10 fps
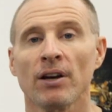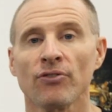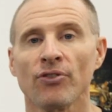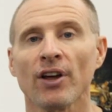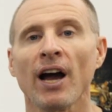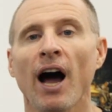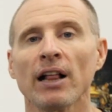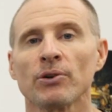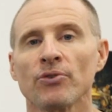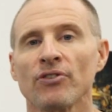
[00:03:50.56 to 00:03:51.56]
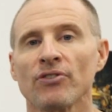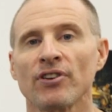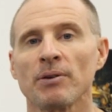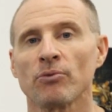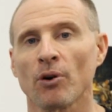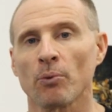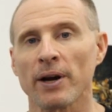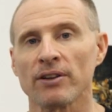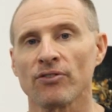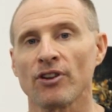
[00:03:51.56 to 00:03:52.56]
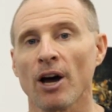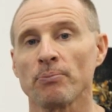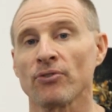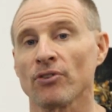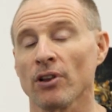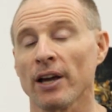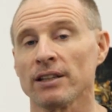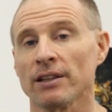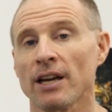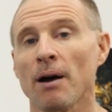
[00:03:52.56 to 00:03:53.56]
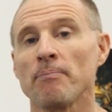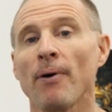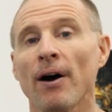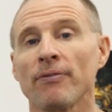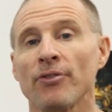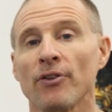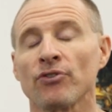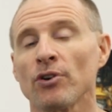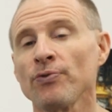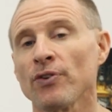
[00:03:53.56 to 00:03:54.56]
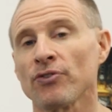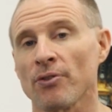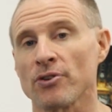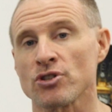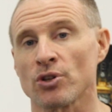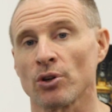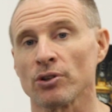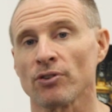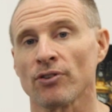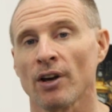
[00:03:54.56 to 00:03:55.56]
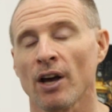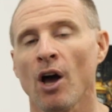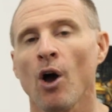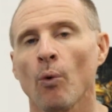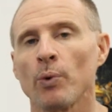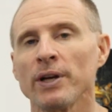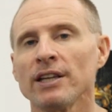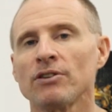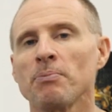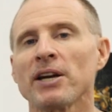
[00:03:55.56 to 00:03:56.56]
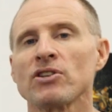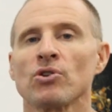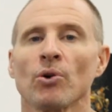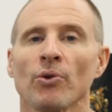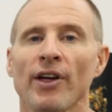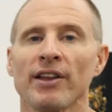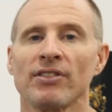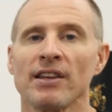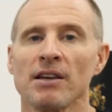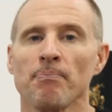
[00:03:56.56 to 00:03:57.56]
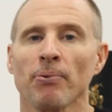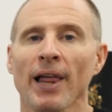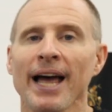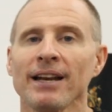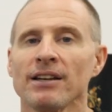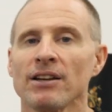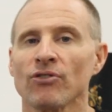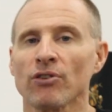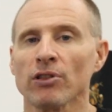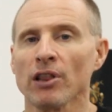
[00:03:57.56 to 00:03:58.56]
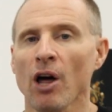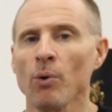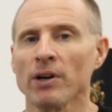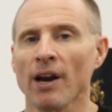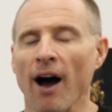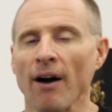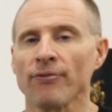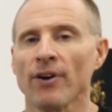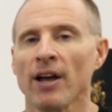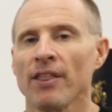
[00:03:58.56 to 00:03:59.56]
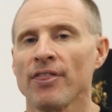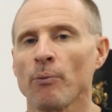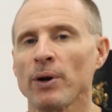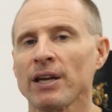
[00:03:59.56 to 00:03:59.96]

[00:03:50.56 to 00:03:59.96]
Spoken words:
the collars and seams are raised up slightly above the surface of the shirt, we need to make sure that the platen is low enough that we can